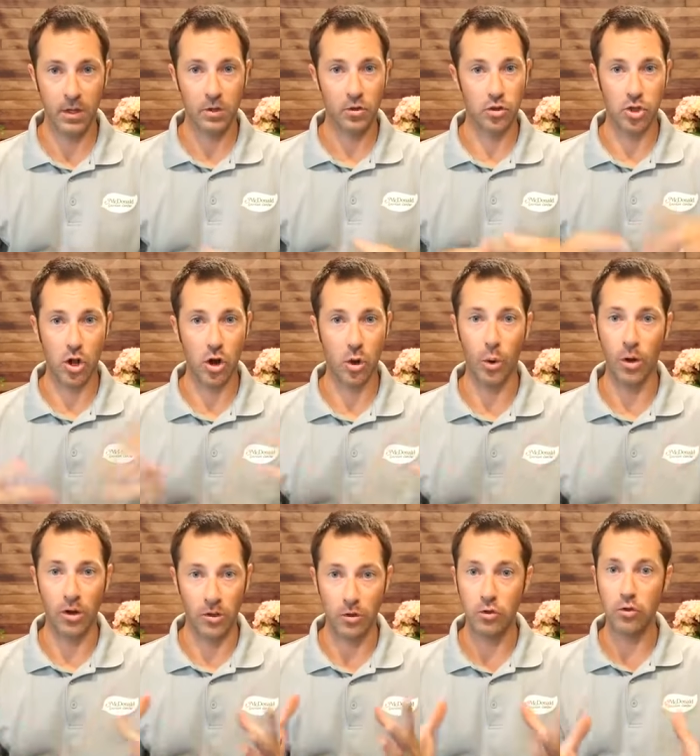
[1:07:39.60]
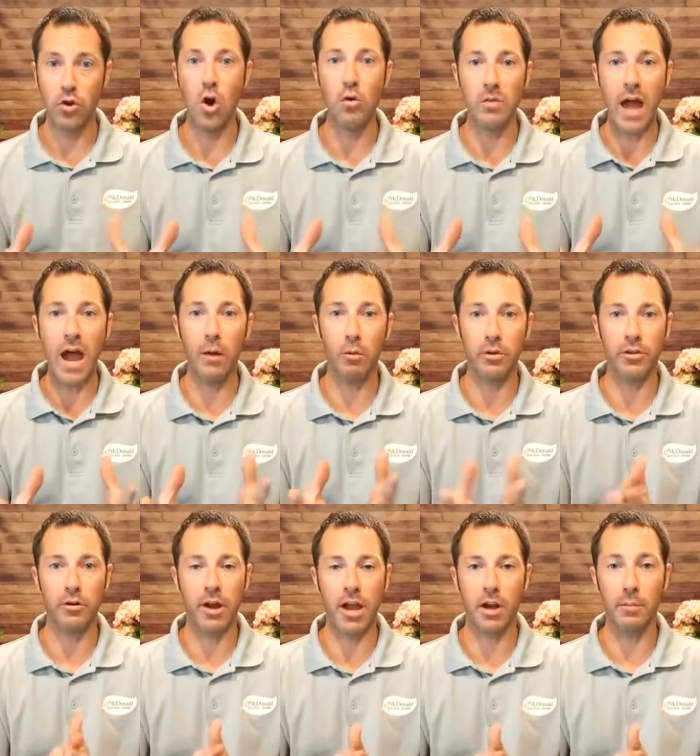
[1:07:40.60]
So know that with
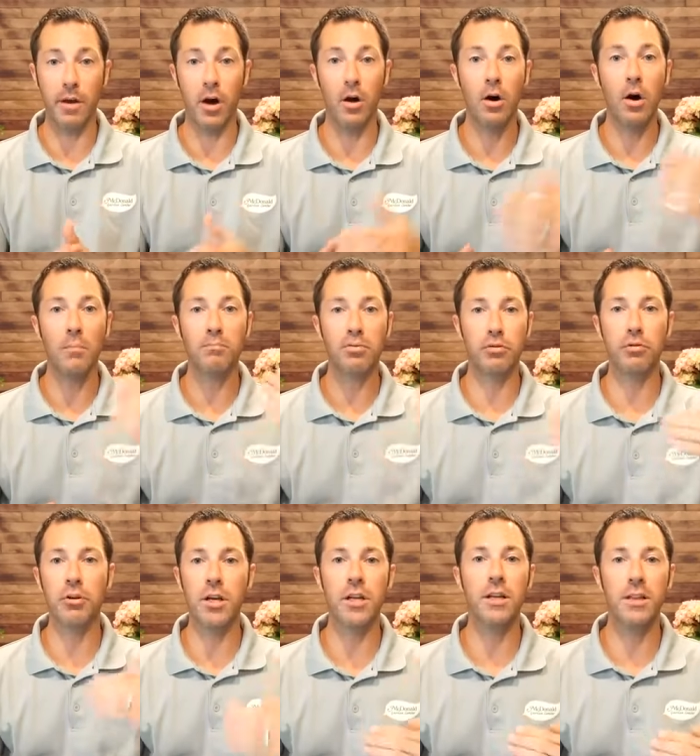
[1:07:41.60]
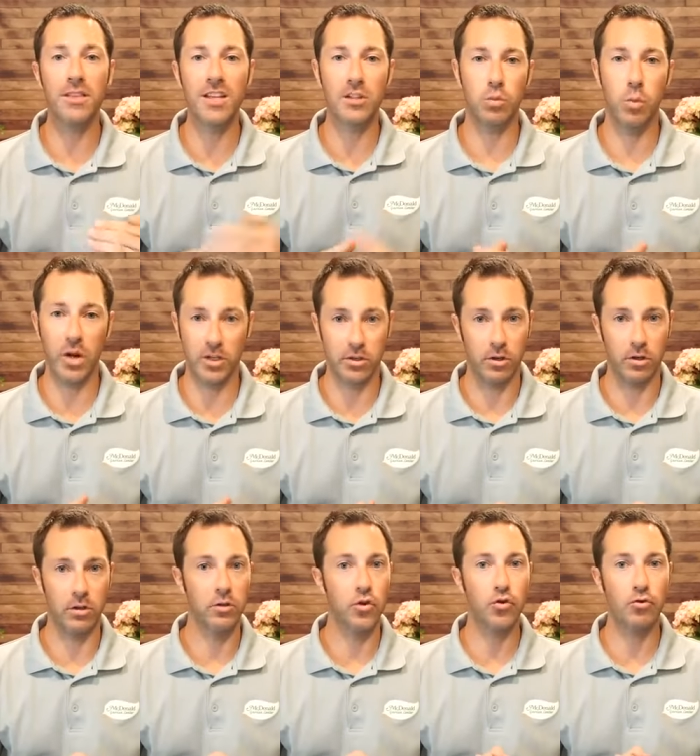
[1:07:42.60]
your Annabelle. Prune it this
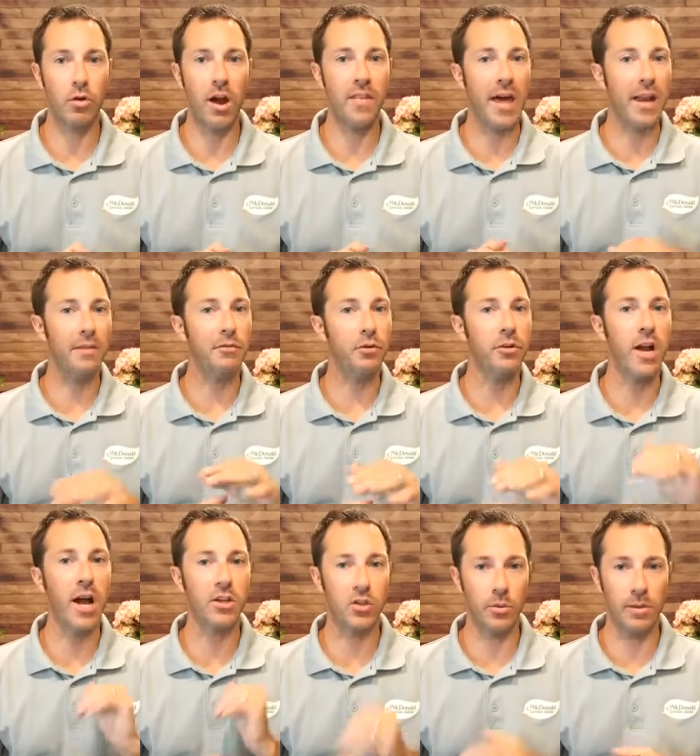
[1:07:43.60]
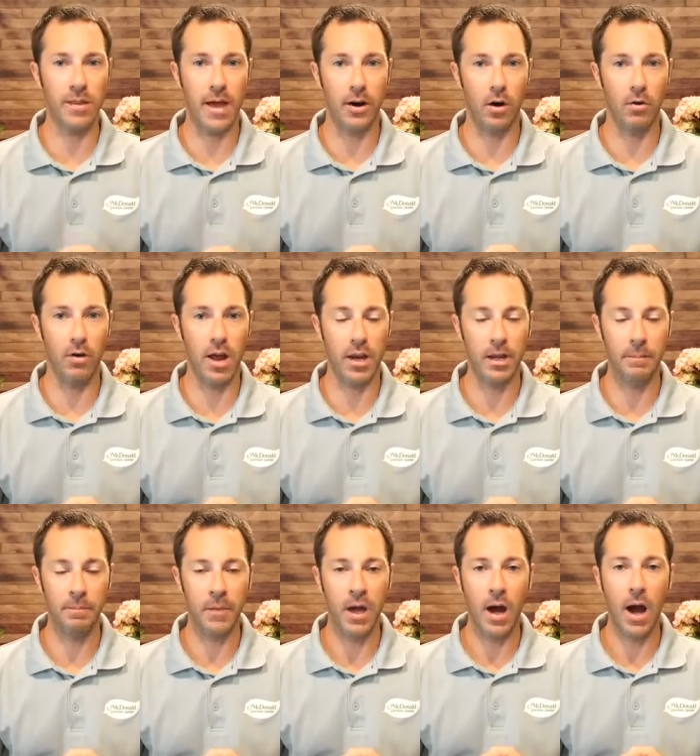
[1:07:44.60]
winter. Try that if you're not doing that already.
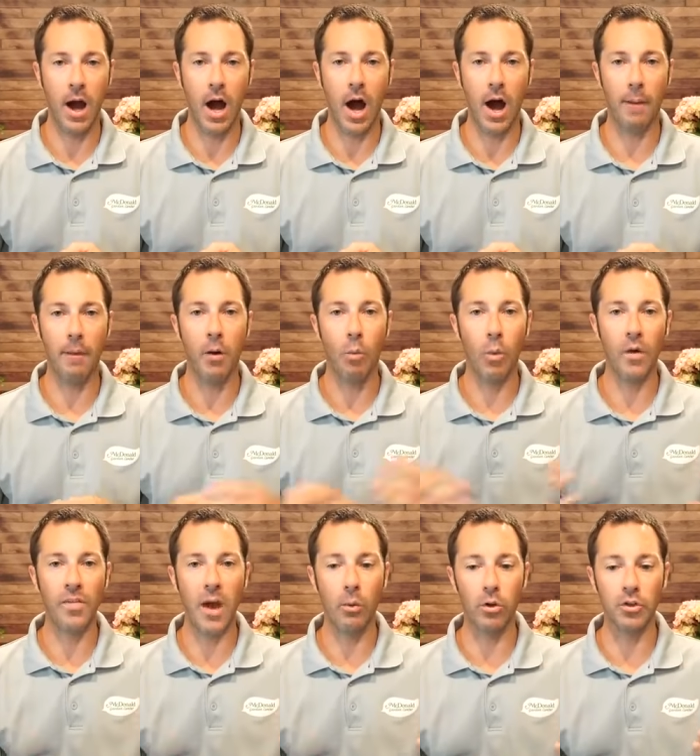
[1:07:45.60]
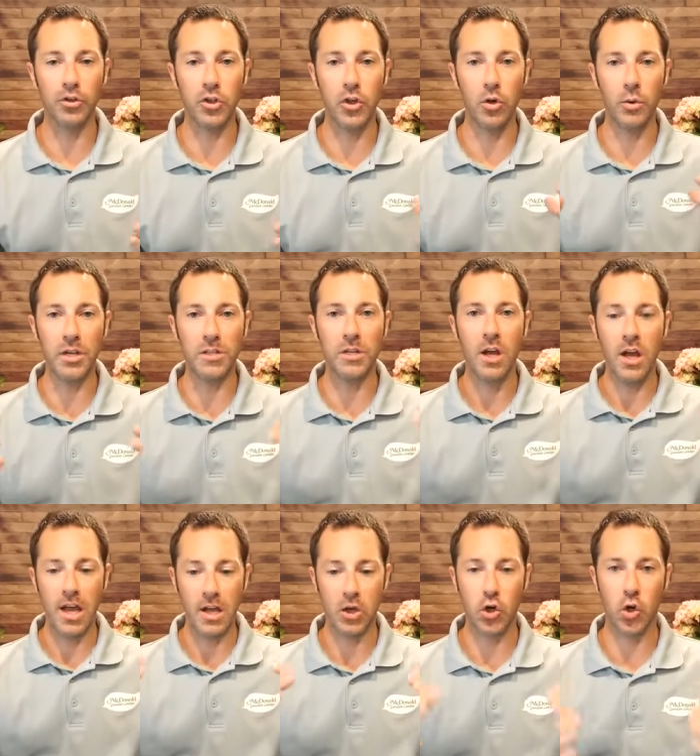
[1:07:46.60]
Um, what that will do is
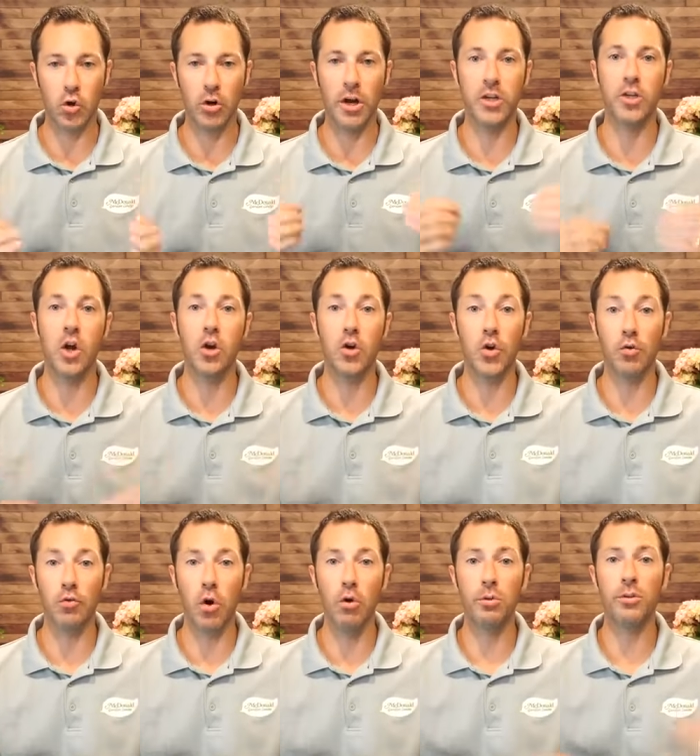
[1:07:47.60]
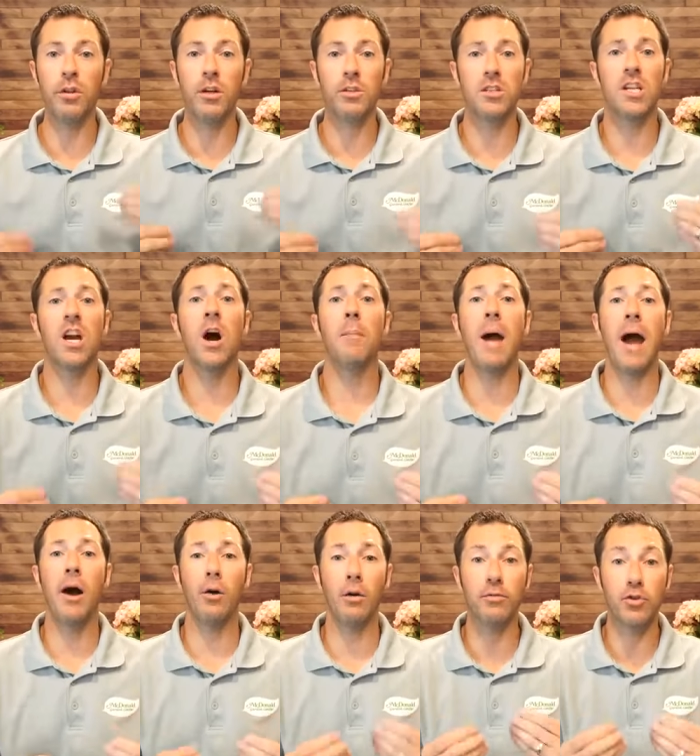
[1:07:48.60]
encourage growth to come
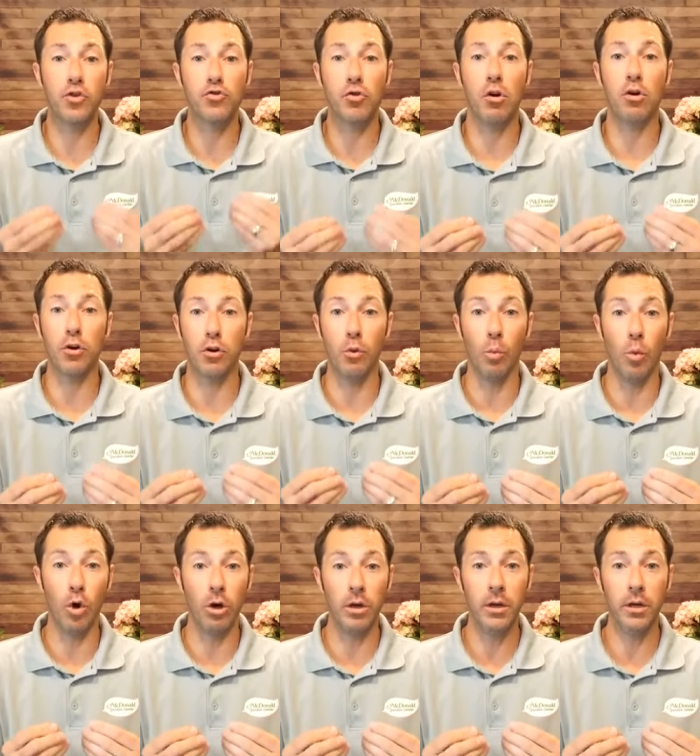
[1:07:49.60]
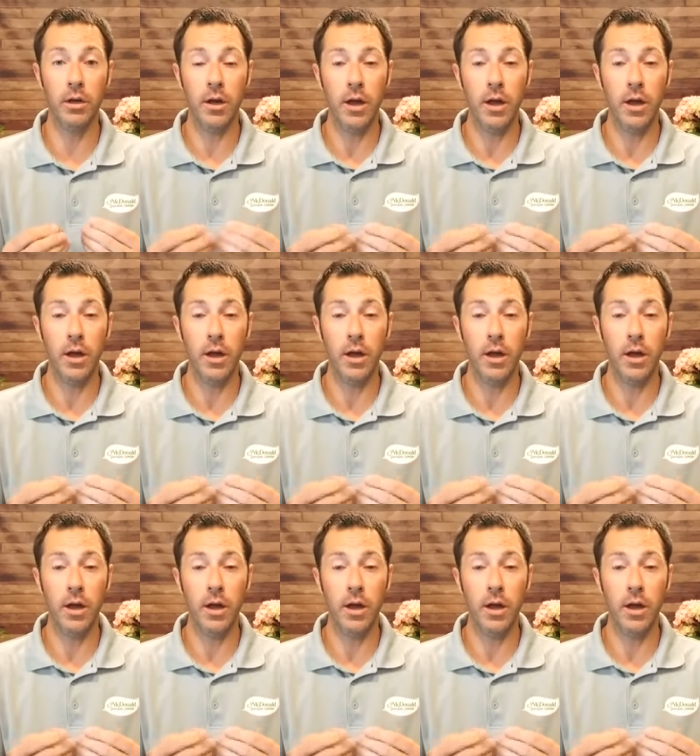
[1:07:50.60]
out of stronger wood.